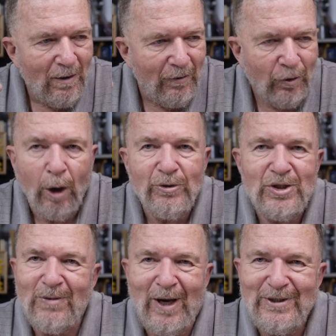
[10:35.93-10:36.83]
notes
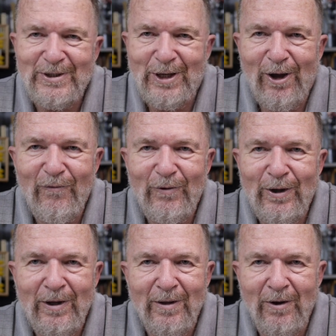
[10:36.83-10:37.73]
to myself
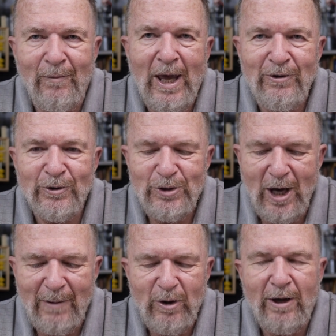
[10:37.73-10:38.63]
on a, on a manual
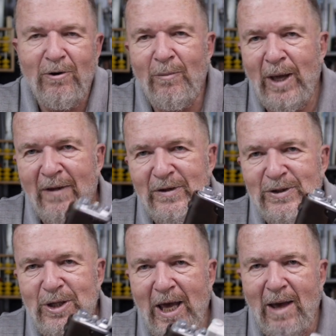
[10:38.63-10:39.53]
typewriter about
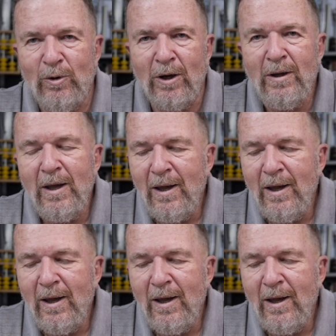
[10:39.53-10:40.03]
this camera,